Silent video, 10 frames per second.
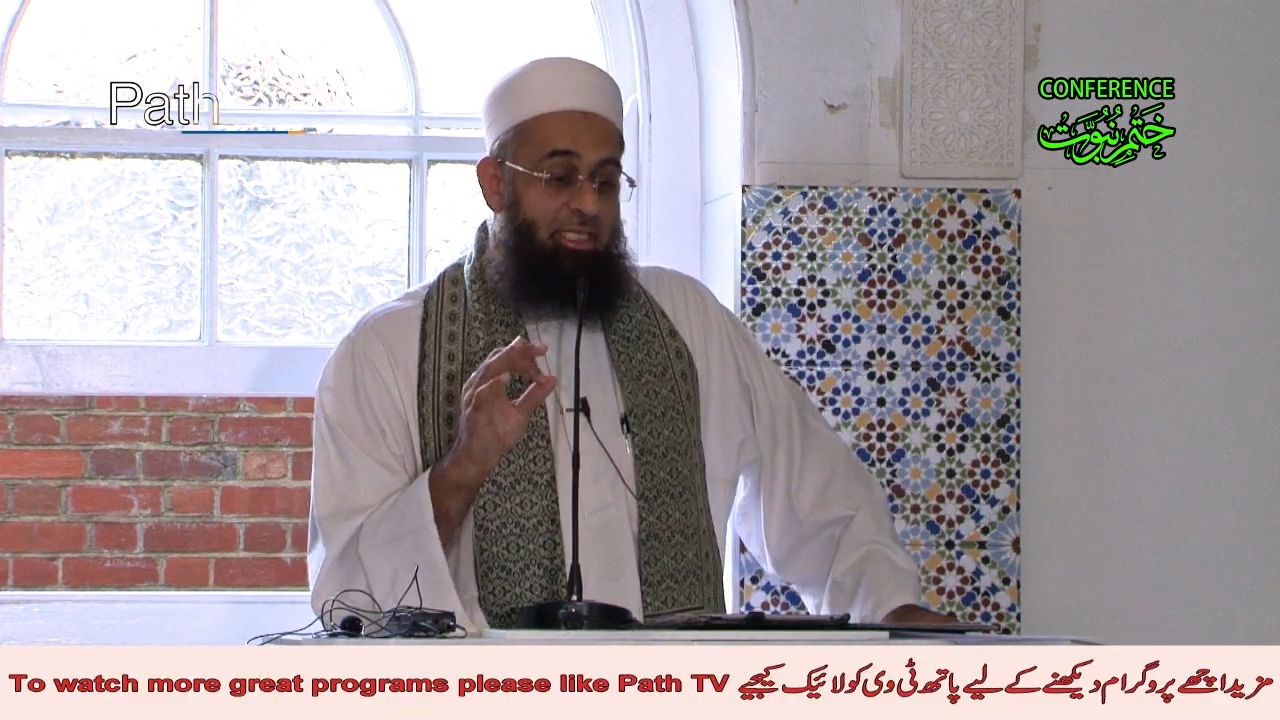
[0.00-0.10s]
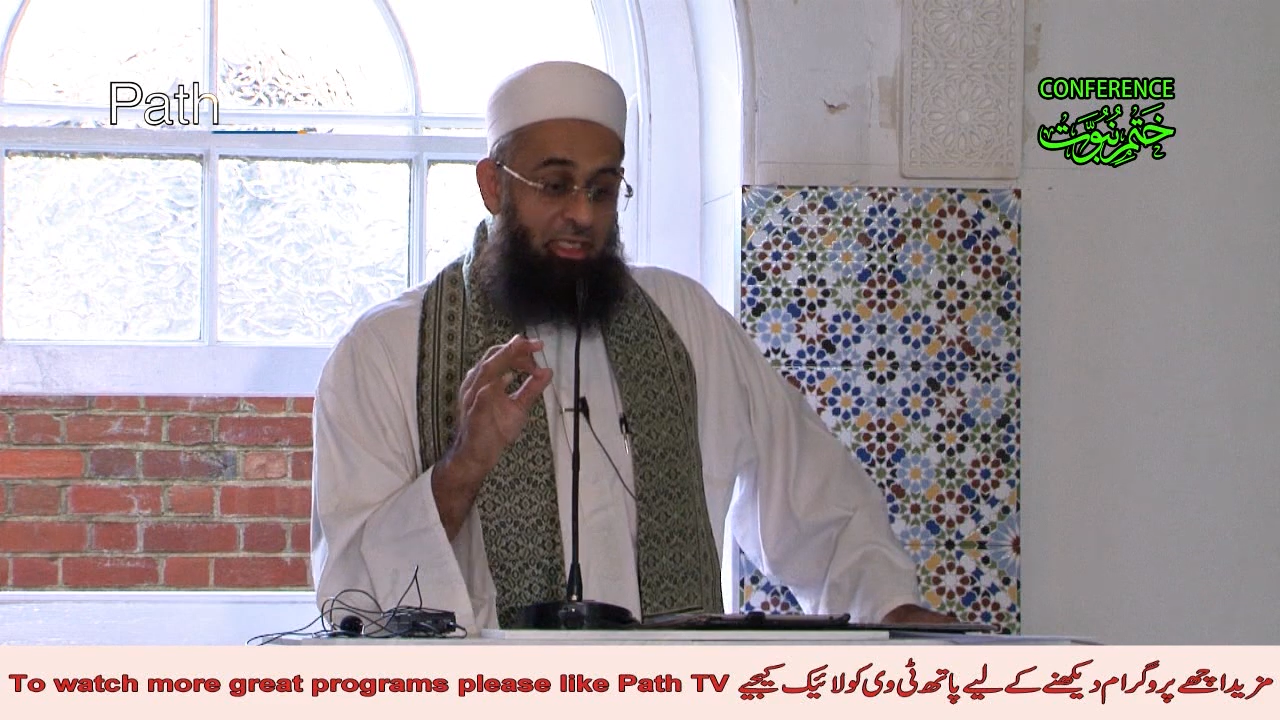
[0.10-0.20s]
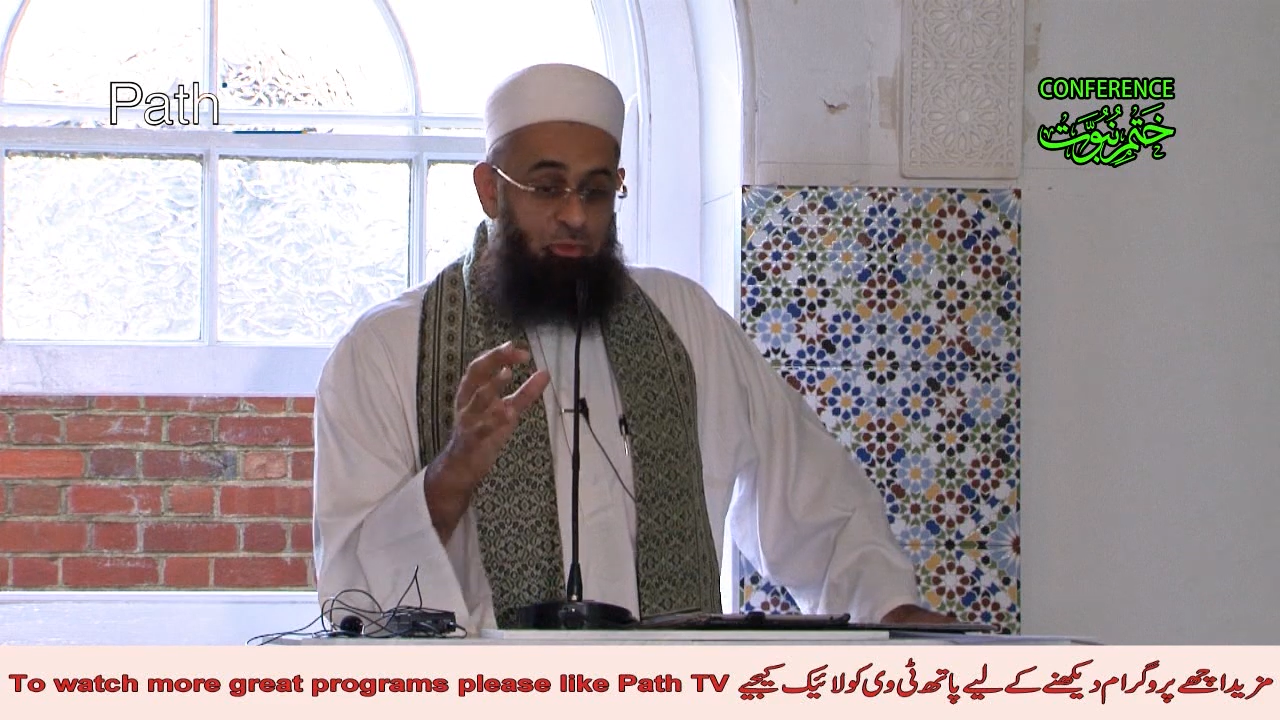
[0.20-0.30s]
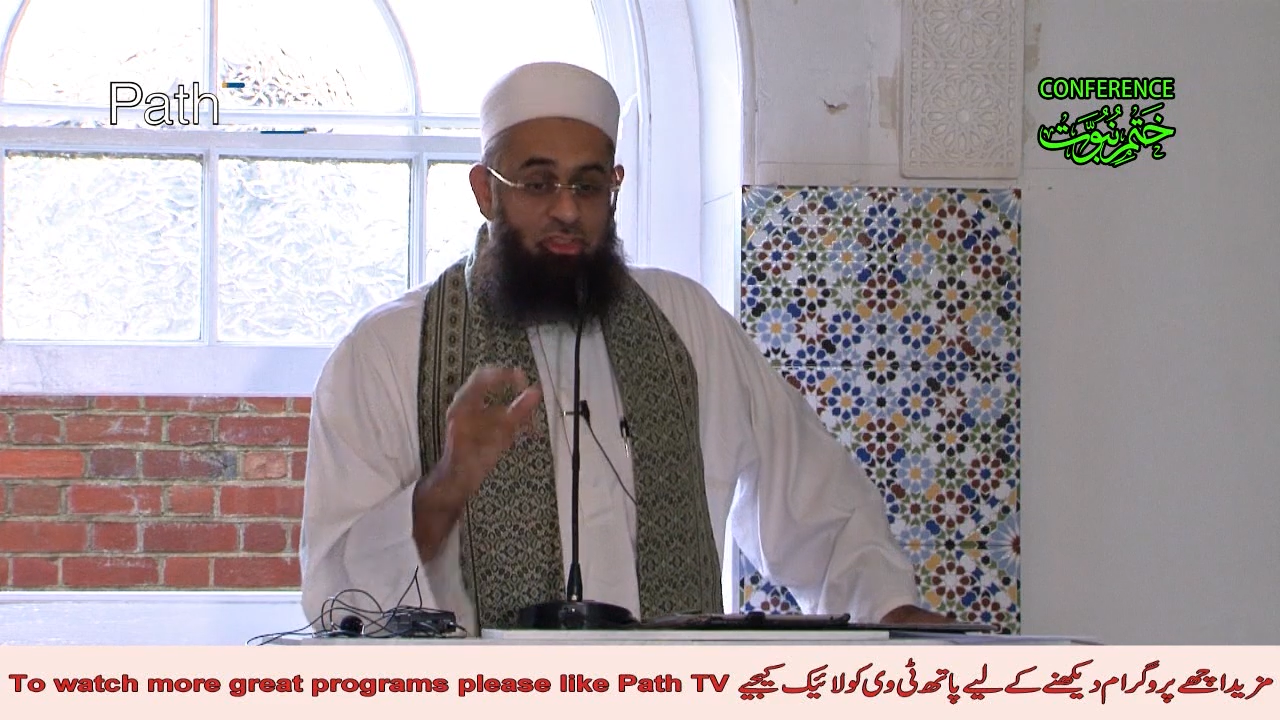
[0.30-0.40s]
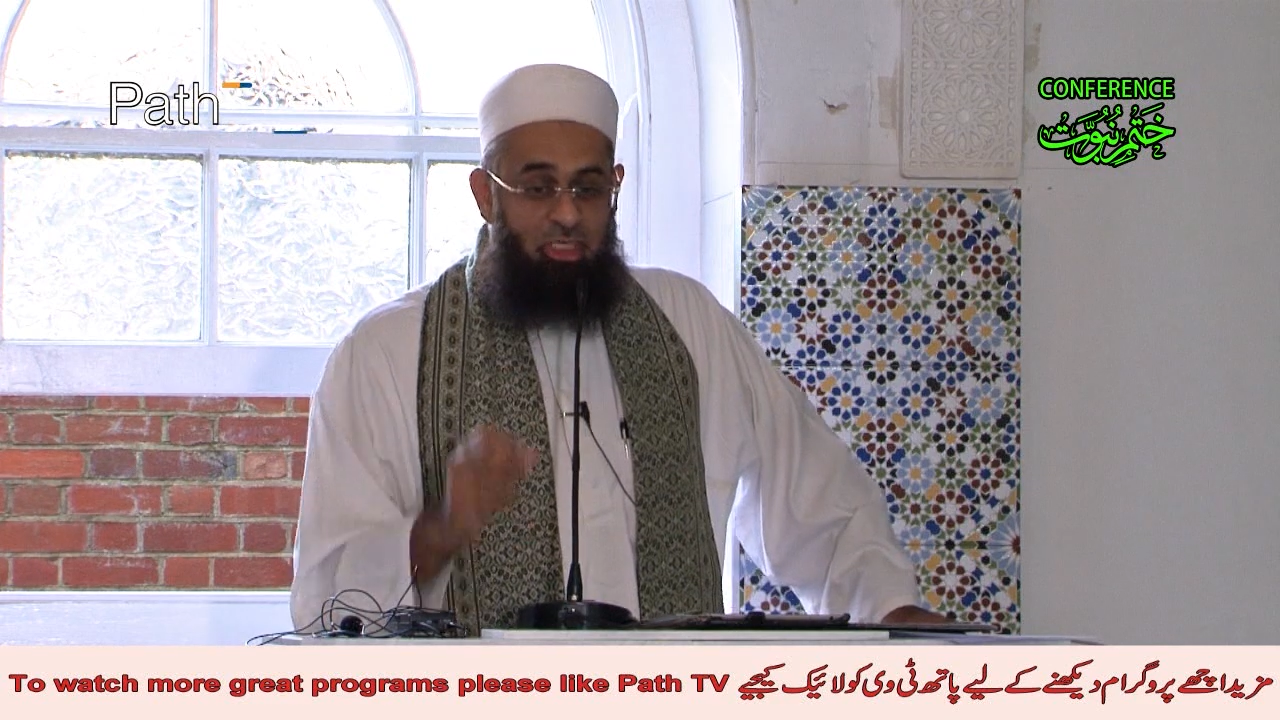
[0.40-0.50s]
that
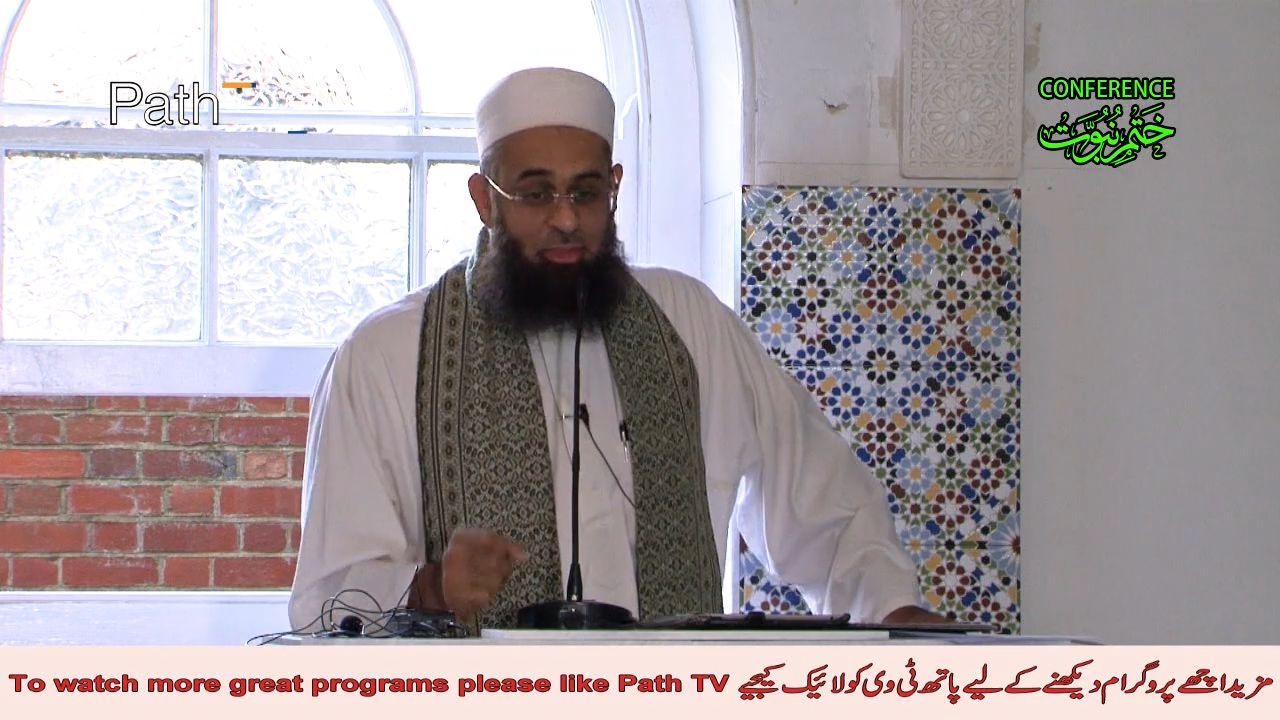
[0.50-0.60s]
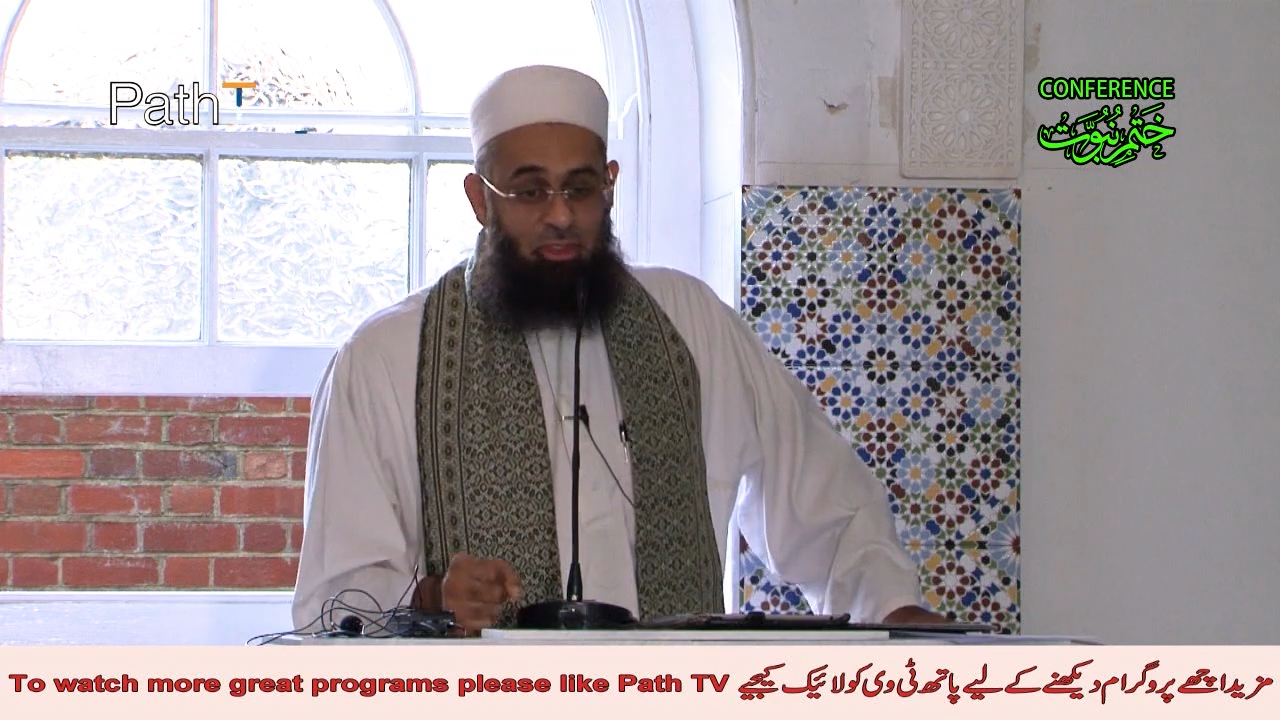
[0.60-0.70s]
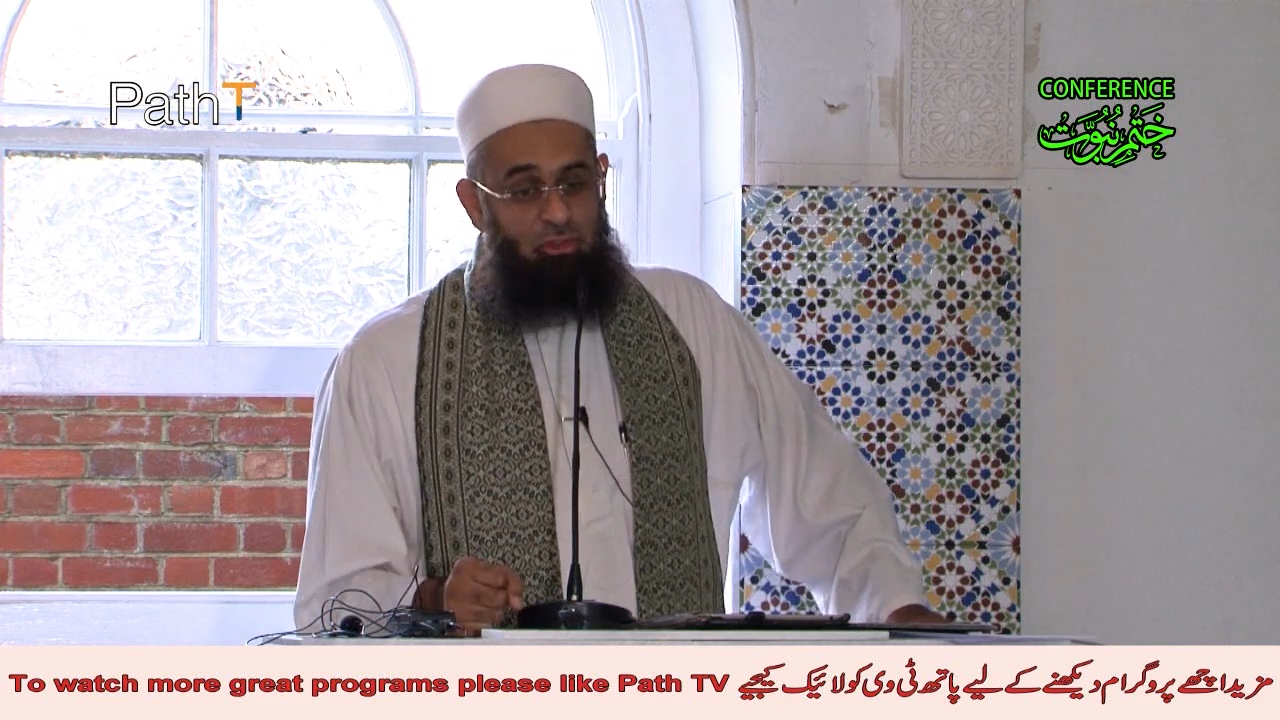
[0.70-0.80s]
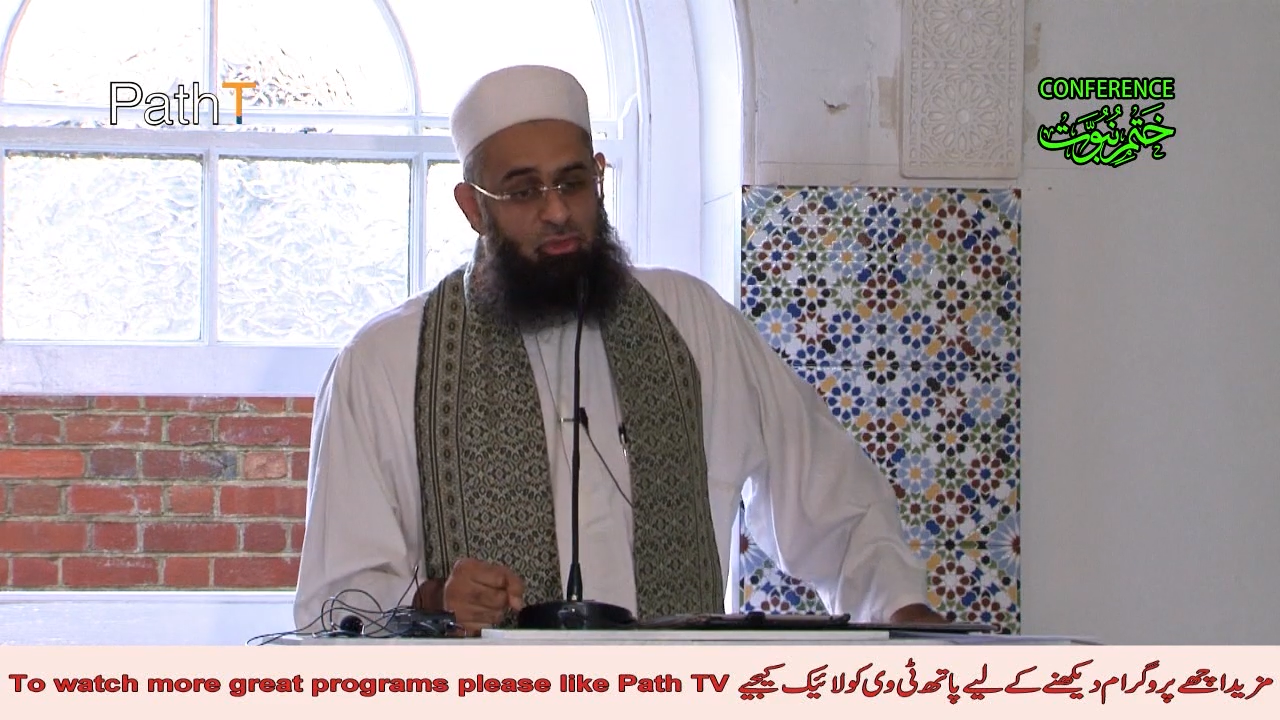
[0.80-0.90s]
it was going to be around